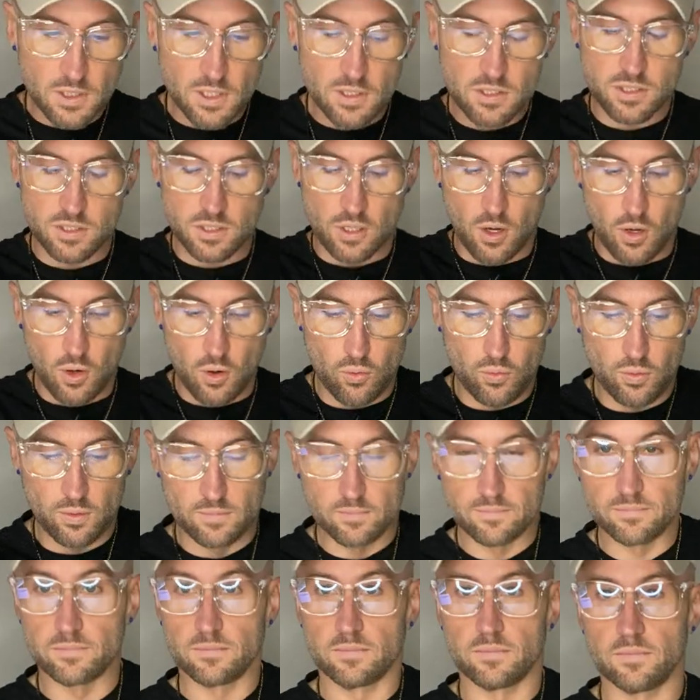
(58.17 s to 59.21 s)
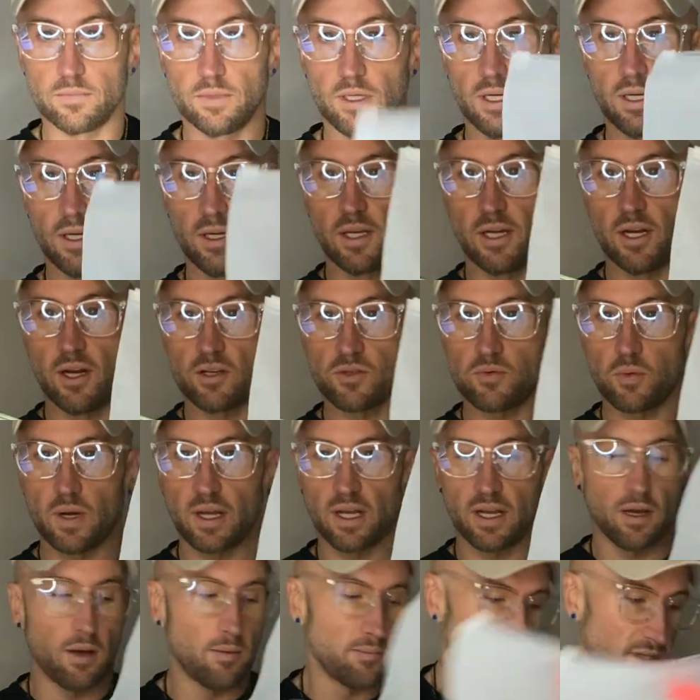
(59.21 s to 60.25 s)
So here's what
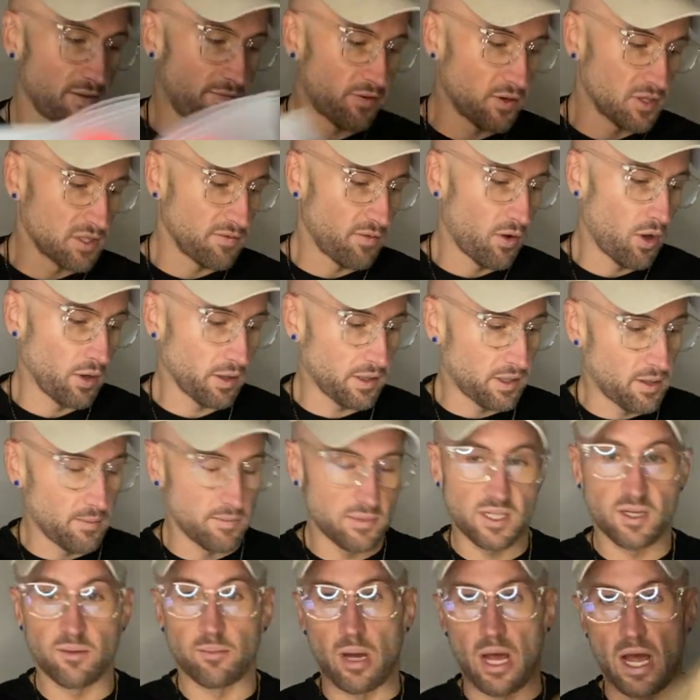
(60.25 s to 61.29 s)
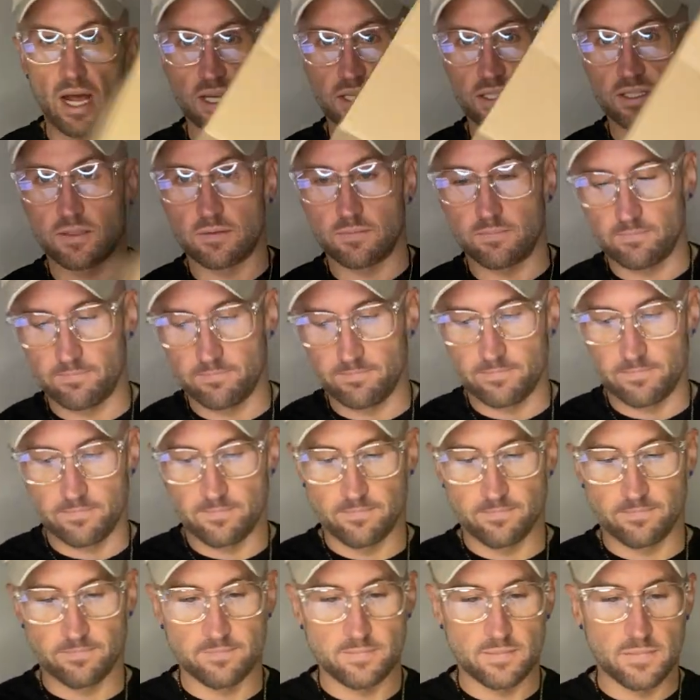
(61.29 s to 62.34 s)
it comes. First of all, it comes in a box,
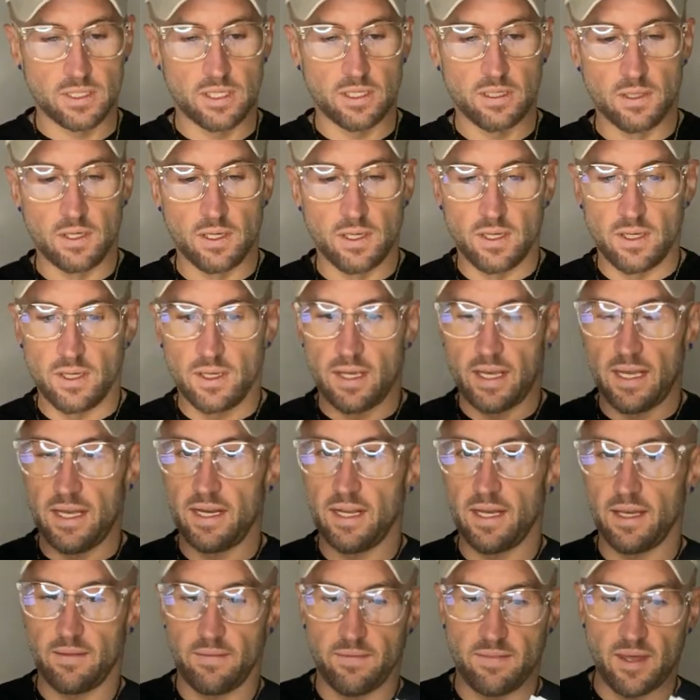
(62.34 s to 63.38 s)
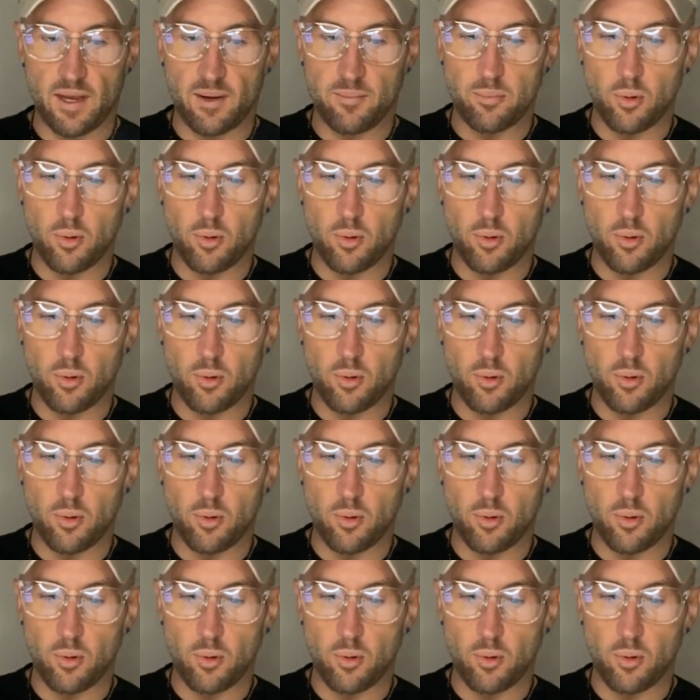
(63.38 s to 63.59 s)
and it they